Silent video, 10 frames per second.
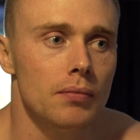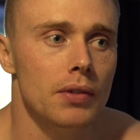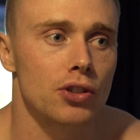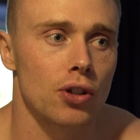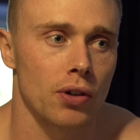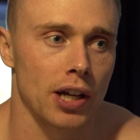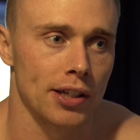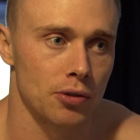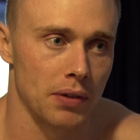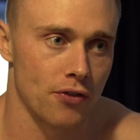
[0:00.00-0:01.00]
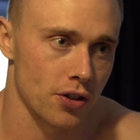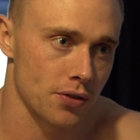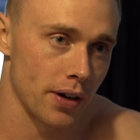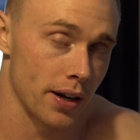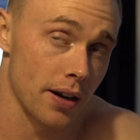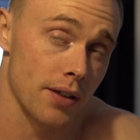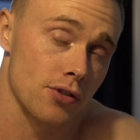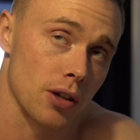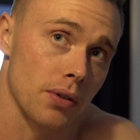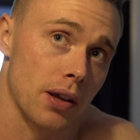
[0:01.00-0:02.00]
It's okay to be frustrated if
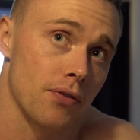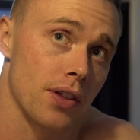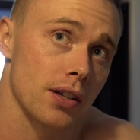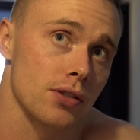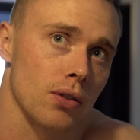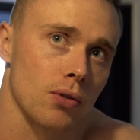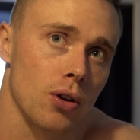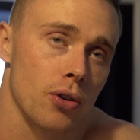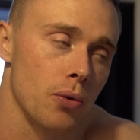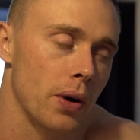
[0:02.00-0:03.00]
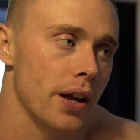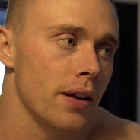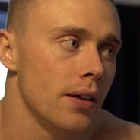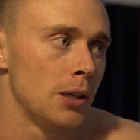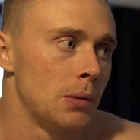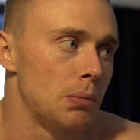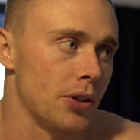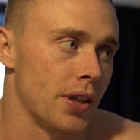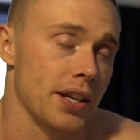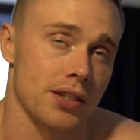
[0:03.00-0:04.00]
so, if things don't go your way,
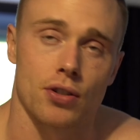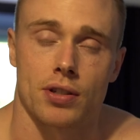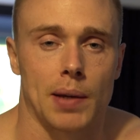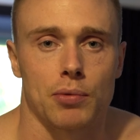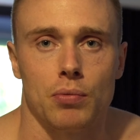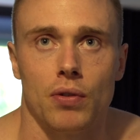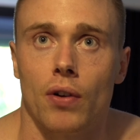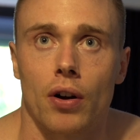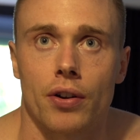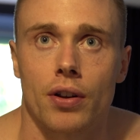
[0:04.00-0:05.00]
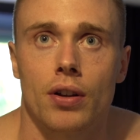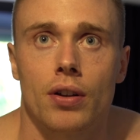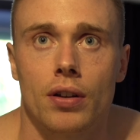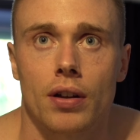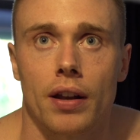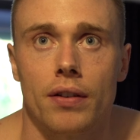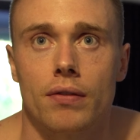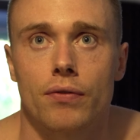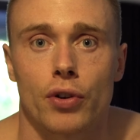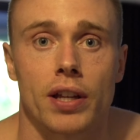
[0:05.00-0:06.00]
but then it's just time to move on
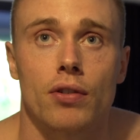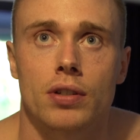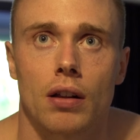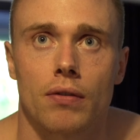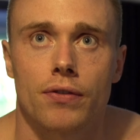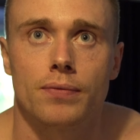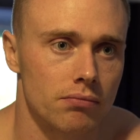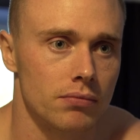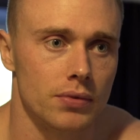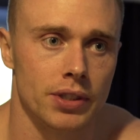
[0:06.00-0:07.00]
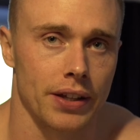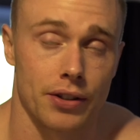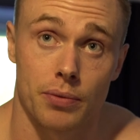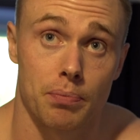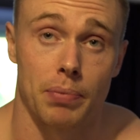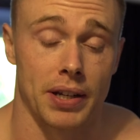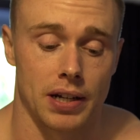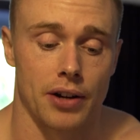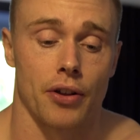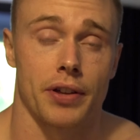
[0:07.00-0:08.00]
and forgive yourself. Yeah, there's
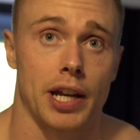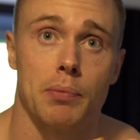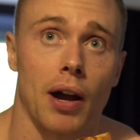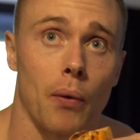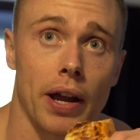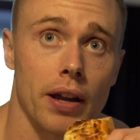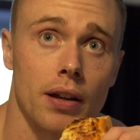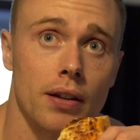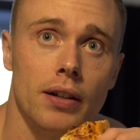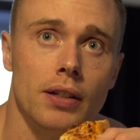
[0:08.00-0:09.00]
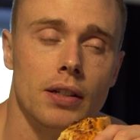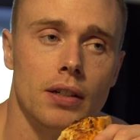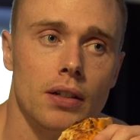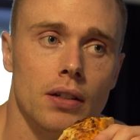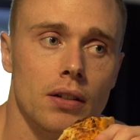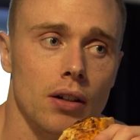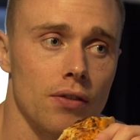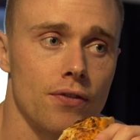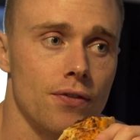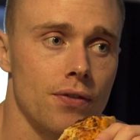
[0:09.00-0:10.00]
basically nothing in my way
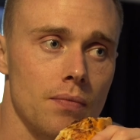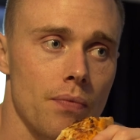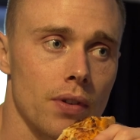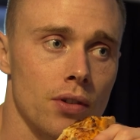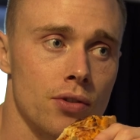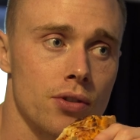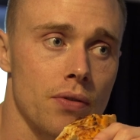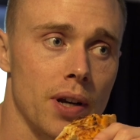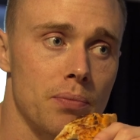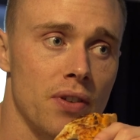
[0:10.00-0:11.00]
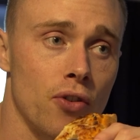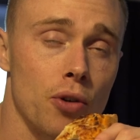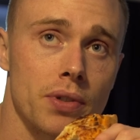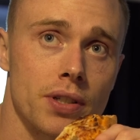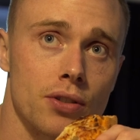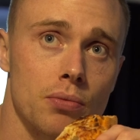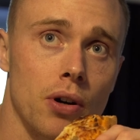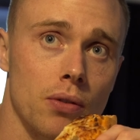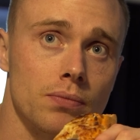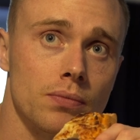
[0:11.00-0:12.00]
of just great performances
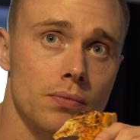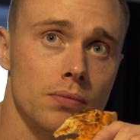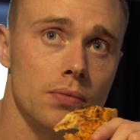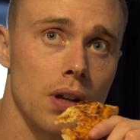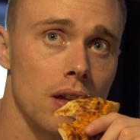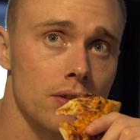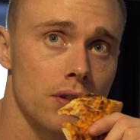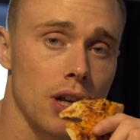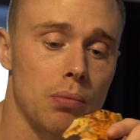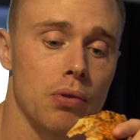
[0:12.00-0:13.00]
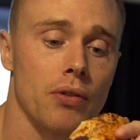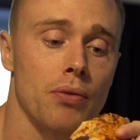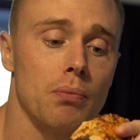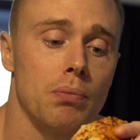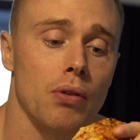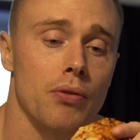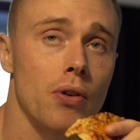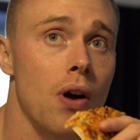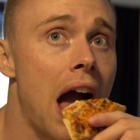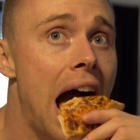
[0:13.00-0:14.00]
tomorrow. Just gotta pull it, pull through.